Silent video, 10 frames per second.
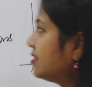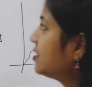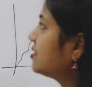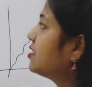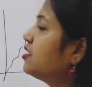This
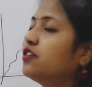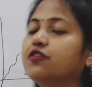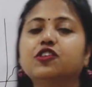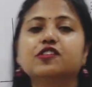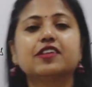is the
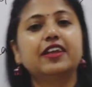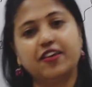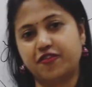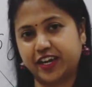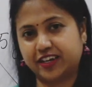reversal
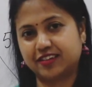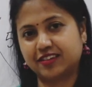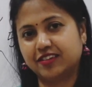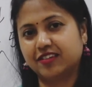effect.